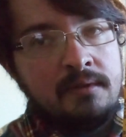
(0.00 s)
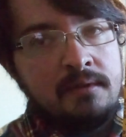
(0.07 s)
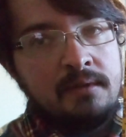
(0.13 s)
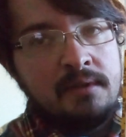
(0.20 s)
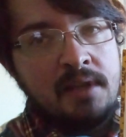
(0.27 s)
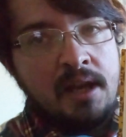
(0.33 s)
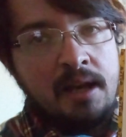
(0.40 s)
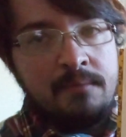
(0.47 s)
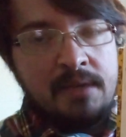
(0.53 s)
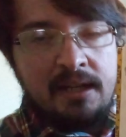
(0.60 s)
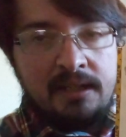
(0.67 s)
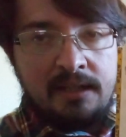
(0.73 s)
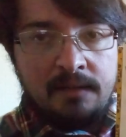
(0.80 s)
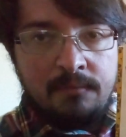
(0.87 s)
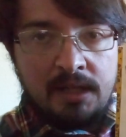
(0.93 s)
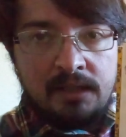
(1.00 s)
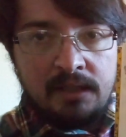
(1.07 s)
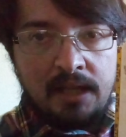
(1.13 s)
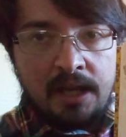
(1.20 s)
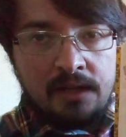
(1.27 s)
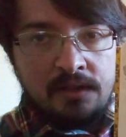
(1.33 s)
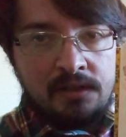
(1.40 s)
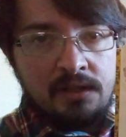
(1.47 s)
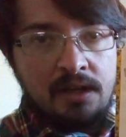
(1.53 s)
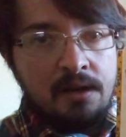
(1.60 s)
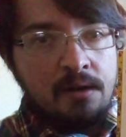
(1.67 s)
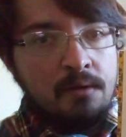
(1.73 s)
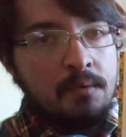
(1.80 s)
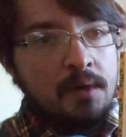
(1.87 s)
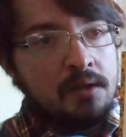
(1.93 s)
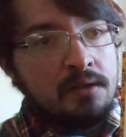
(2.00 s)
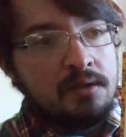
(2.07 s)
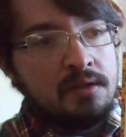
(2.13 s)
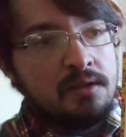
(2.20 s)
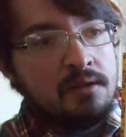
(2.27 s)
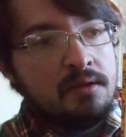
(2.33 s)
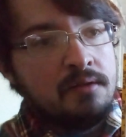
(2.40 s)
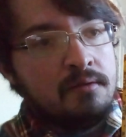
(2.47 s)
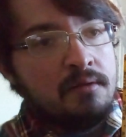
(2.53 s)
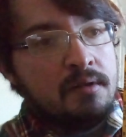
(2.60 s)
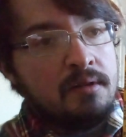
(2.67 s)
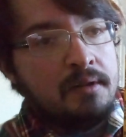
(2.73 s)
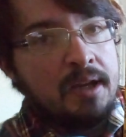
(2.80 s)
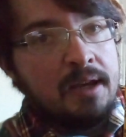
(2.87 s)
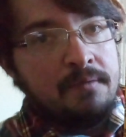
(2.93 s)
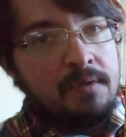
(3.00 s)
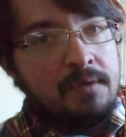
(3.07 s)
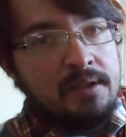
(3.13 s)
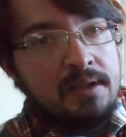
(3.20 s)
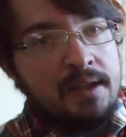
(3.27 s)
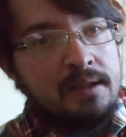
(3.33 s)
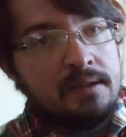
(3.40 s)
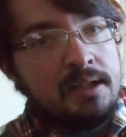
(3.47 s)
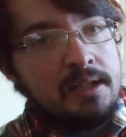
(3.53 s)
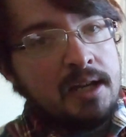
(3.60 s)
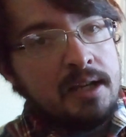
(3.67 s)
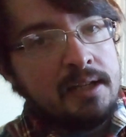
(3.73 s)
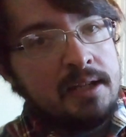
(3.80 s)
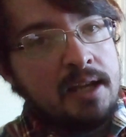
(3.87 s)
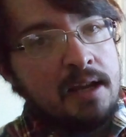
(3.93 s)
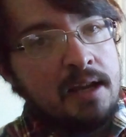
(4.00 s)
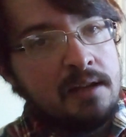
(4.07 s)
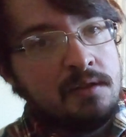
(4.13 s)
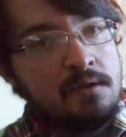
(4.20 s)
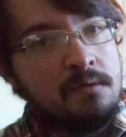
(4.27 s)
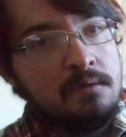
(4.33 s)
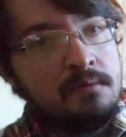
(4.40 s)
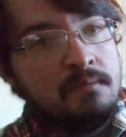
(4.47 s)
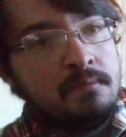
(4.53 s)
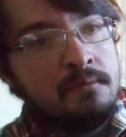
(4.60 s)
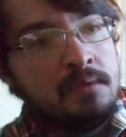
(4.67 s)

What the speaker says: Time that I did my last show, which evidently I canceled